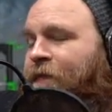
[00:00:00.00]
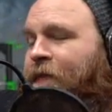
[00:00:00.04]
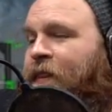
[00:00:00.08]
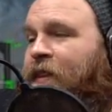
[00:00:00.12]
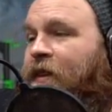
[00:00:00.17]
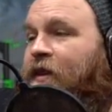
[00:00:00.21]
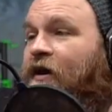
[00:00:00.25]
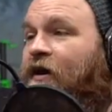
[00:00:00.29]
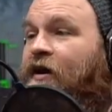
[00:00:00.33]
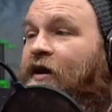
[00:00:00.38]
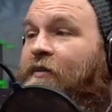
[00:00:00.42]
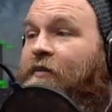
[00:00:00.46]

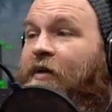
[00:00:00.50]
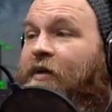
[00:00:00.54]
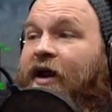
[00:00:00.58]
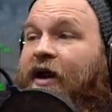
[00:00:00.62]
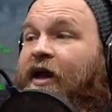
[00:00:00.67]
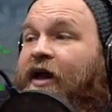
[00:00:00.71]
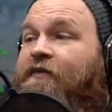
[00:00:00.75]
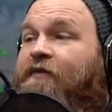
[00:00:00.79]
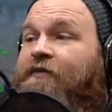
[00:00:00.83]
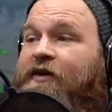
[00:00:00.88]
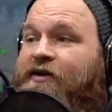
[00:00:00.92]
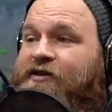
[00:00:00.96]
I
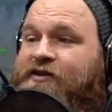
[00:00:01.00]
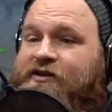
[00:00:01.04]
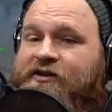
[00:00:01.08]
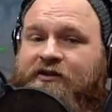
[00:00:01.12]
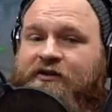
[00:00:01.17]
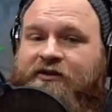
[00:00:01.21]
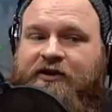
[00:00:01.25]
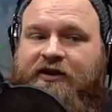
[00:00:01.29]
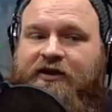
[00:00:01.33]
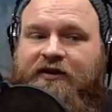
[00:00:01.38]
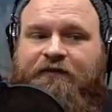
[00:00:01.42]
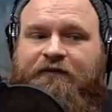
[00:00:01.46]
have, and I
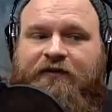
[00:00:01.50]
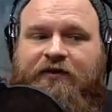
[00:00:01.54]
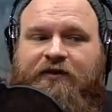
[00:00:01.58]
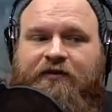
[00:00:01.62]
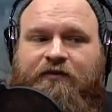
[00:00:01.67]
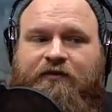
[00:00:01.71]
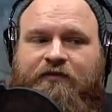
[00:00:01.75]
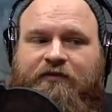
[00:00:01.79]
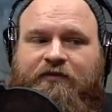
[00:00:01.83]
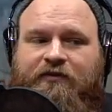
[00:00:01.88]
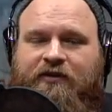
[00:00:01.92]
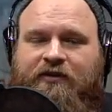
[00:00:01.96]
still leave
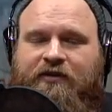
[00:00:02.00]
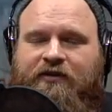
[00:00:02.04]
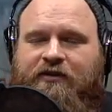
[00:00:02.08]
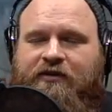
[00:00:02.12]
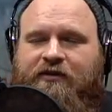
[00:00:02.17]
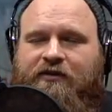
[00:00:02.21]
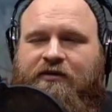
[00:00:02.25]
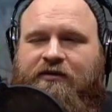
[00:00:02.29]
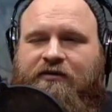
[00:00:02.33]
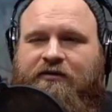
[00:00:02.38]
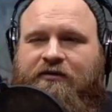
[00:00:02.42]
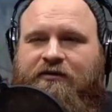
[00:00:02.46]

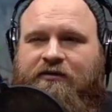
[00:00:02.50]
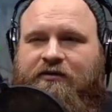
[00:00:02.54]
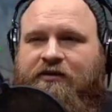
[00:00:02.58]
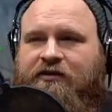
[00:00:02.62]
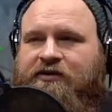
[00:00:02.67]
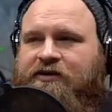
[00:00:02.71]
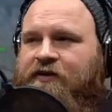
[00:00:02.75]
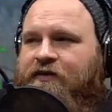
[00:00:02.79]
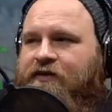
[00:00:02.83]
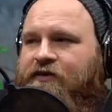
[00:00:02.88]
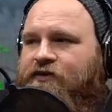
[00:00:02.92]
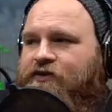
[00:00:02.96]
the
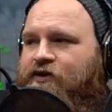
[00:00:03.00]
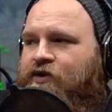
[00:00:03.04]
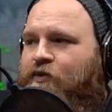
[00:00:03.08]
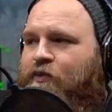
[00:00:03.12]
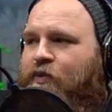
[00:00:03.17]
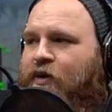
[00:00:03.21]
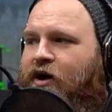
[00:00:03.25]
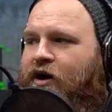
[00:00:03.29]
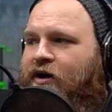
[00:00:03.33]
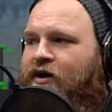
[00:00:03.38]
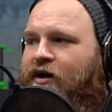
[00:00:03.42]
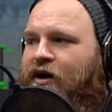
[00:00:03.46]
instead of the
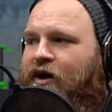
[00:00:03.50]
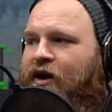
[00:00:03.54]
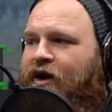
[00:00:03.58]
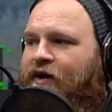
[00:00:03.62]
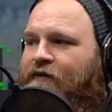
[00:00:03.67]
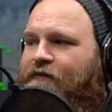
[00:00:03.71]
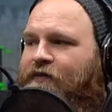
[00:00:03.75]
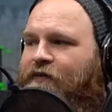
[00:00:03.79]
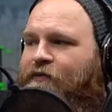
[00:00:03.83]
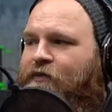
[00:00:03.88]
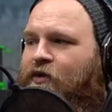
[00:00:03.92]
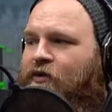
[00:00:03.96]
DuPont, I
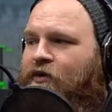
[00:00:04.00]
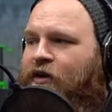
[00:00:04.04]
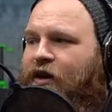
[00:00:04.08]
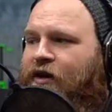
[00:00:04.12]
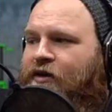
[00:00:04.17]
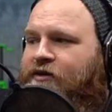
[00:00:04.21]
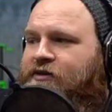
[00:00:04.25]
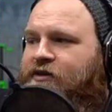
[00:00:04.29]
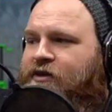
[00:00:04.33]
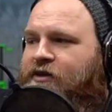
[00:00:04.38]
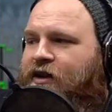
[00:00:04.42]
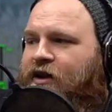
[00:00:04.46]
have the
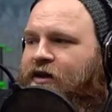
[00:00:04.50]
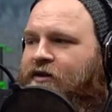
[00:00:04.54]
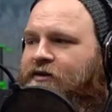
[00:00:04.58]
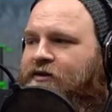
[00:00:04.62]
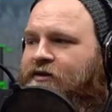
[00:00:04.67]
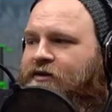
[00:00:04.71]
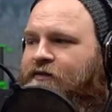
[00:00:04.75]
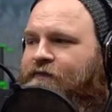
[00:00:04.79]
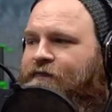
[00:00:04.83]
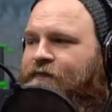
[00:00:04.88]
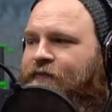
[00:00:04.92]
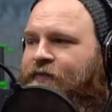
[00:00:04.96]
Molex
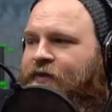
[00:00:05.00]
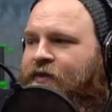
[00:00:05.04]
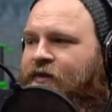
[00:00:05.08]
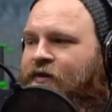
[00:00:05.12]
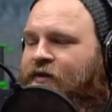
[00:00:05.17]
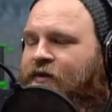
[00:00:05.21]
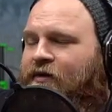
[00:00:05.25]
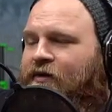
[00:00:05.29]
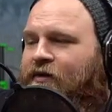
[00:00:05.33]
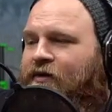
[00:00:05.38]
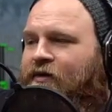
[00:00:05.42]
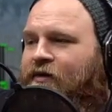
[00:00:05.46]
connector,
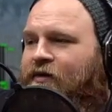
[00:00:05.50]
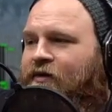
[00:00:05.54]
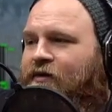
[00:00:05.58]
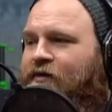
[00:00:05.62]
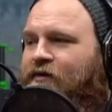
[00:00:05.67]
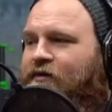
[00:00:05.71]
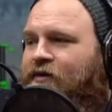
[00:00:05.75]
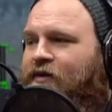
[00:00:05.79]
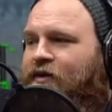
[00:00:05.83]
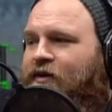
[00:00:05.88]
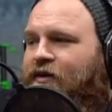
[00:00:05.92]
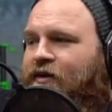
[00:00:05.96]

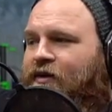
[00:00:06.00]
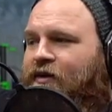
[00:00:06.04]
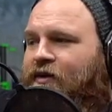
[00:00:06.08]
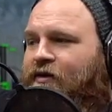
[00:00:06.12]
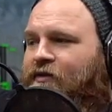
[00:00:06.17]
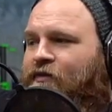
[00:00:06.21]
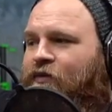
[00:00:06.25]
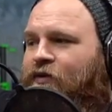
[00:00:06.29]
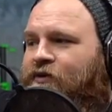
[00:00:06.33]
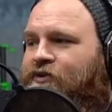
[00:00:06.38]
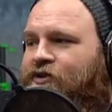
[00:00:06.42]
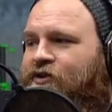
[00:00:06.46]

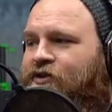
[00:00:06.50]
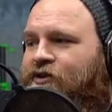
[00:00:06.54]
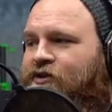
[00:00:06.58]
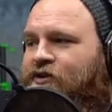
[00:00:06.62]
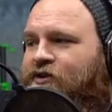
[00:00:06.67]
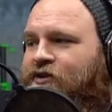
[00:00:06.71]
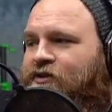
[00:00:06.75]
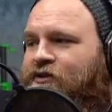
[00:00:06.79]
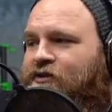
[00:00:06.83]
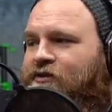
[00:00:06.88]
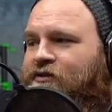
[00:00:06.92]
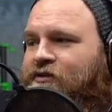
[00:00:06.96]
which
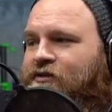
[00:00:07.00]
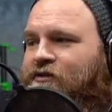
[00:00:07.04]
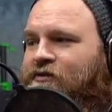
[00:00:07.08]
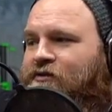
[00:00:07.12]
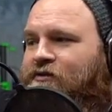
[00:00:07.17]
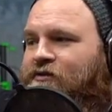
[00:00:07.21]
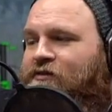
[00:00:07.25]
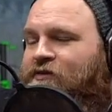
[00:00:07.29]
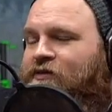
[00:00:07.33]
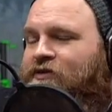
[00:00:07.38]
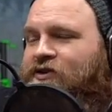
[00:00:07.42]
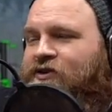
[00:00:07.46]
is
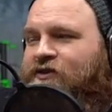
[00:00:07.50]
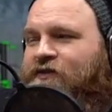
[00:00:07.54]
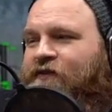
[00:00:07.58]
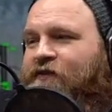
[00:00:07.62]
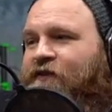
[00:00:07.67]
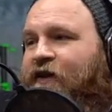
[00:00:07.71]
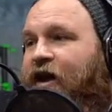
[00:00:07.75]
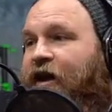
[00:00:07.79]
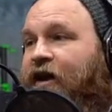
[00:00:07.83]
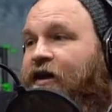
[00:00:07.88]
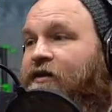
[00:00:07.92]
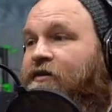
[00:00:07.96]

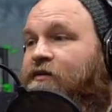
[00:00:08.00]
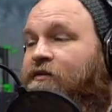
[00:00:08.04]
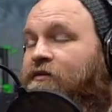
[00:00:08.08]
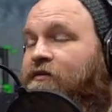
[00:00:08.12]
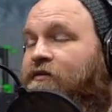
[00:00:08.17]
fine.